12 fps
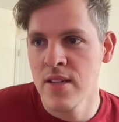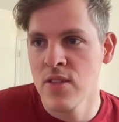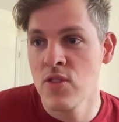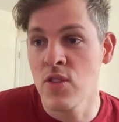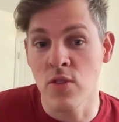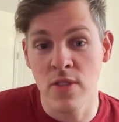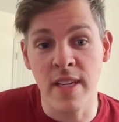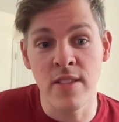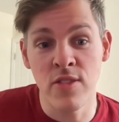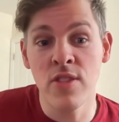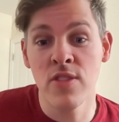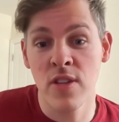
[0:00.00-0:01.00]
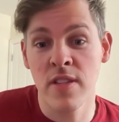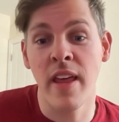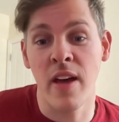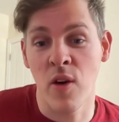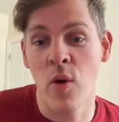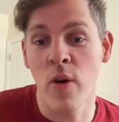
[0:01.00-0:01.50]
So since she took
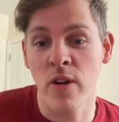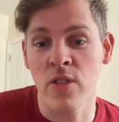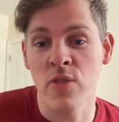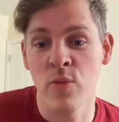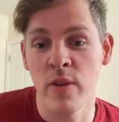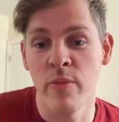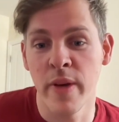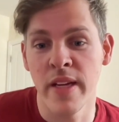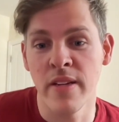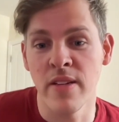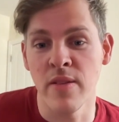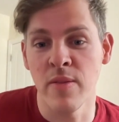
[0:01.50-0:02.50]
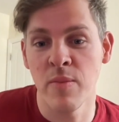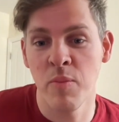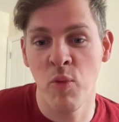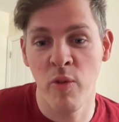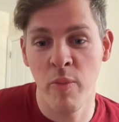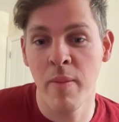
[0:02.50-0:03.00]
that course, we've been
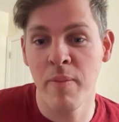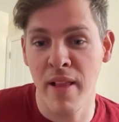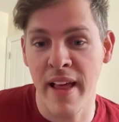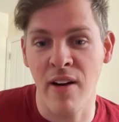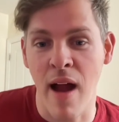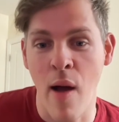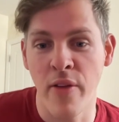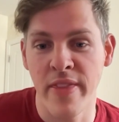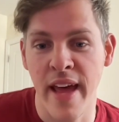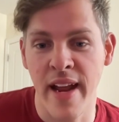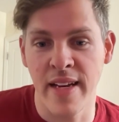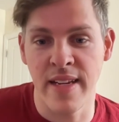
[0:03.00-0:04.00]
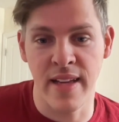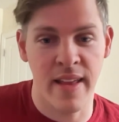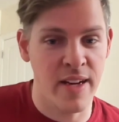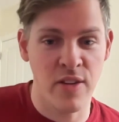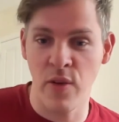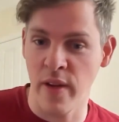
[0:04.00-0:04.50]
playing around with that idea,
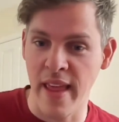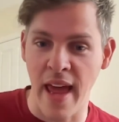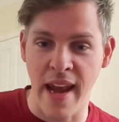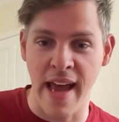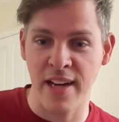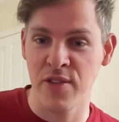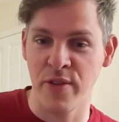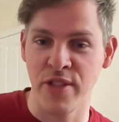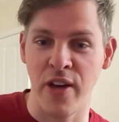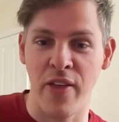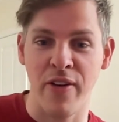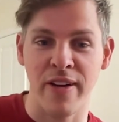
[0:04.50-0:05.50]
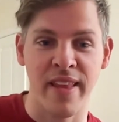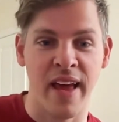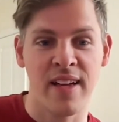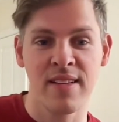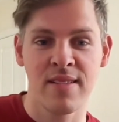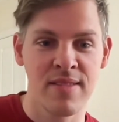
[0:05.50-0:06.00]
like doing that next to each other and
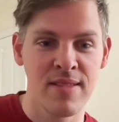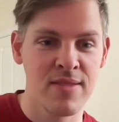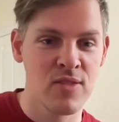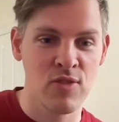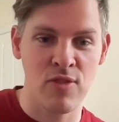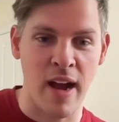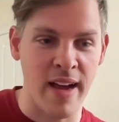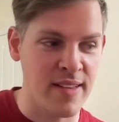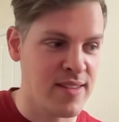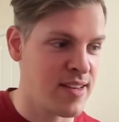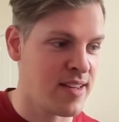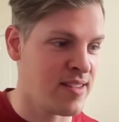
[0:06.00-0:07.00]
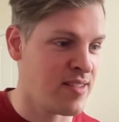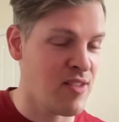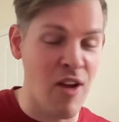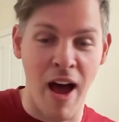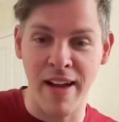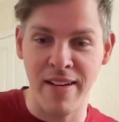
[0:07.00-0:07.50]
like trying to
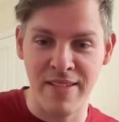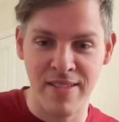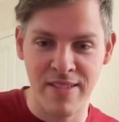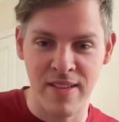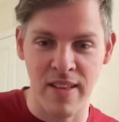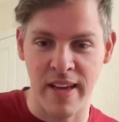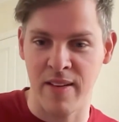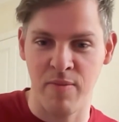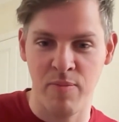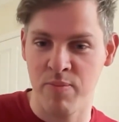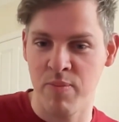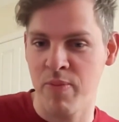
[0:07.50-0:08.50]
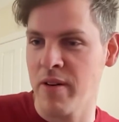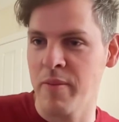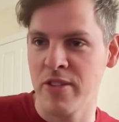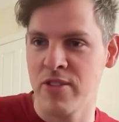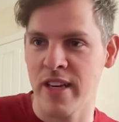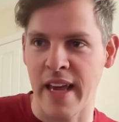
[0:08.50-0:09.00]
not like pretty
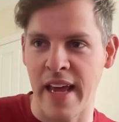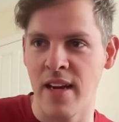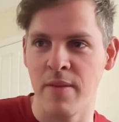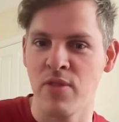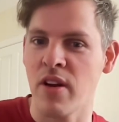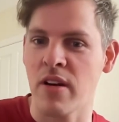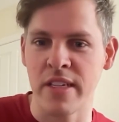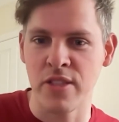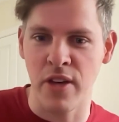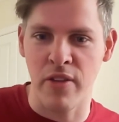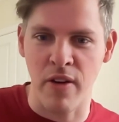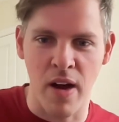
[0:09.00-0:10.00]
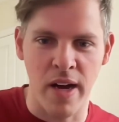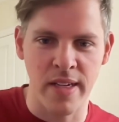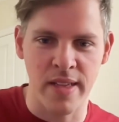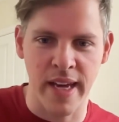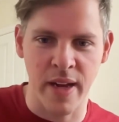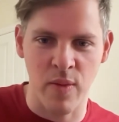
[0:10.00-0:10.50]
much like end up turning each other on,
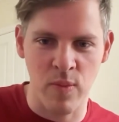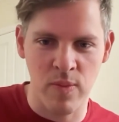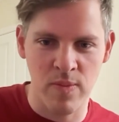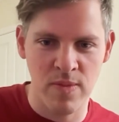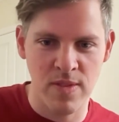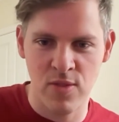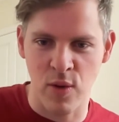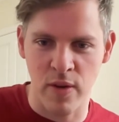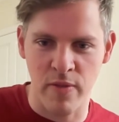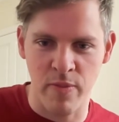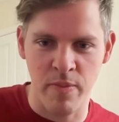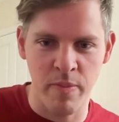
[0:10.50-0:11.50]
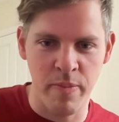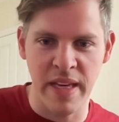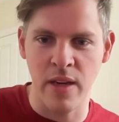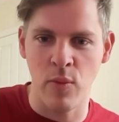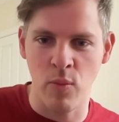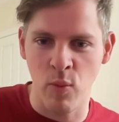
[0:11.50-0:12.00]
like sort of
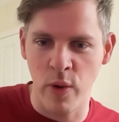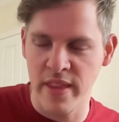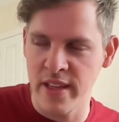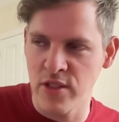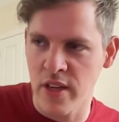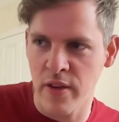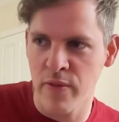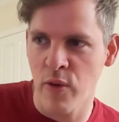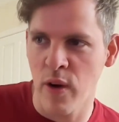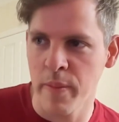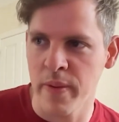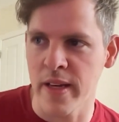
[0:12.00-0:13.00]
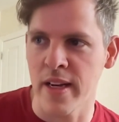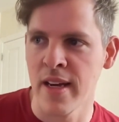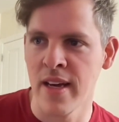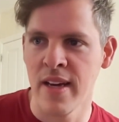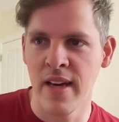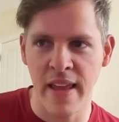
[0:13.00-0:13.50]
being with each other for it. But,
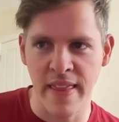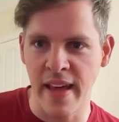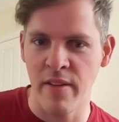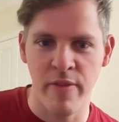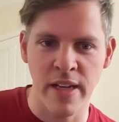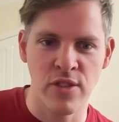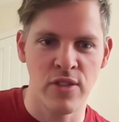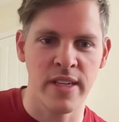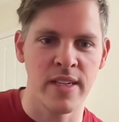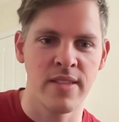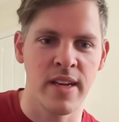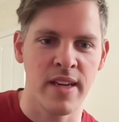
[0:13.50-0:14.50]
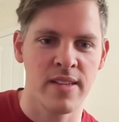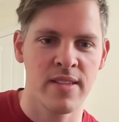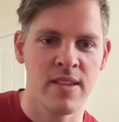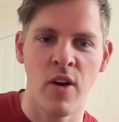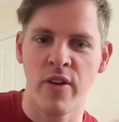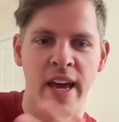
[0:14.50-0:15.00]
and then eventually it's like,
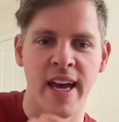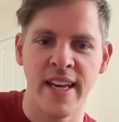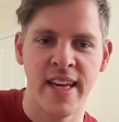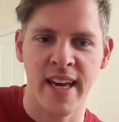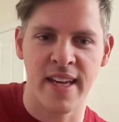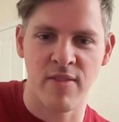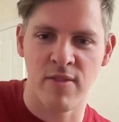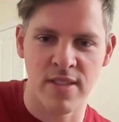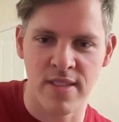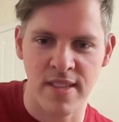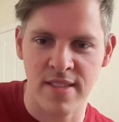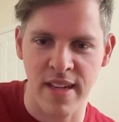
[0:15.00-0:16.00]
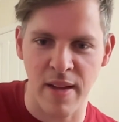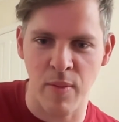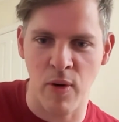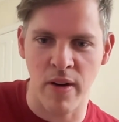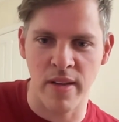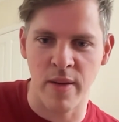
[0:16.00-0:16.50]
okay, I can't resist
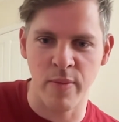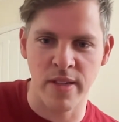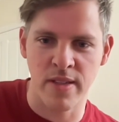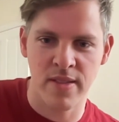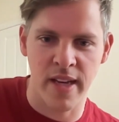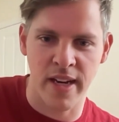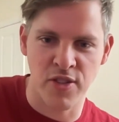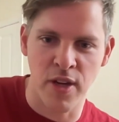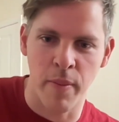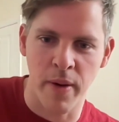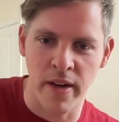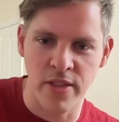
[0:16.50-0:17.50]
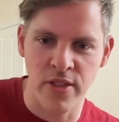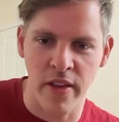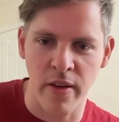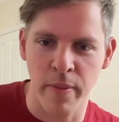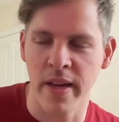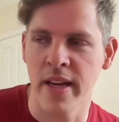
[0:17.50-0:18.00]
anymore. And then we kind of jump on each
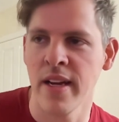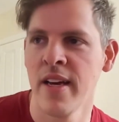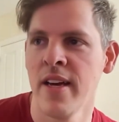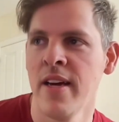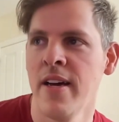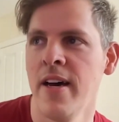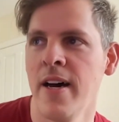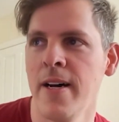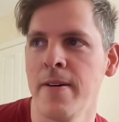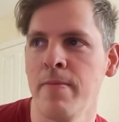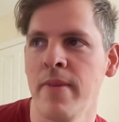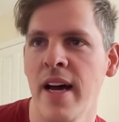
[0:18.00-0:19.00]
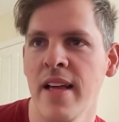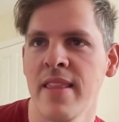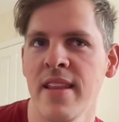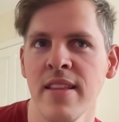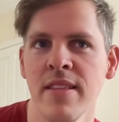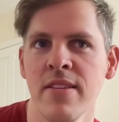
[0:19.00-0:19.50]
other. But I
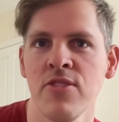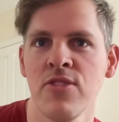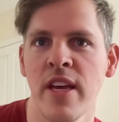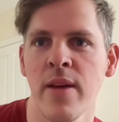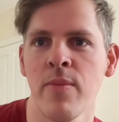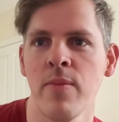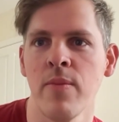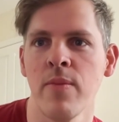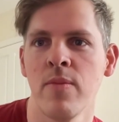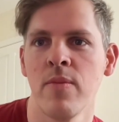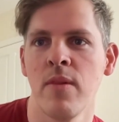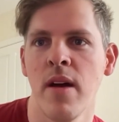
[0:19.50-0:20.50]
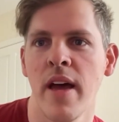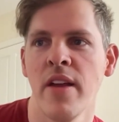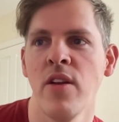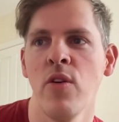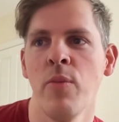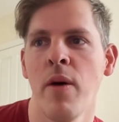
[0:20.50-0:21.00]
think the shame, I
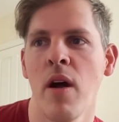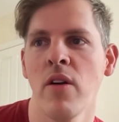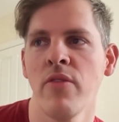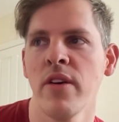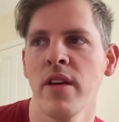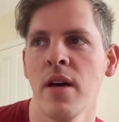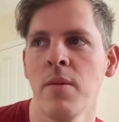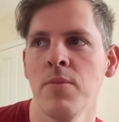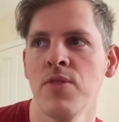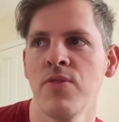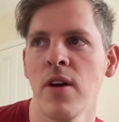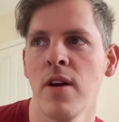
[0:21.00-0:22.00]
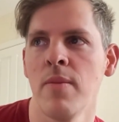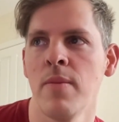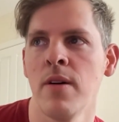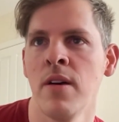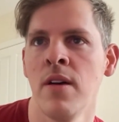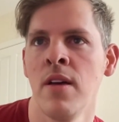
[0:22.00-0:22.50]
know part of it comes from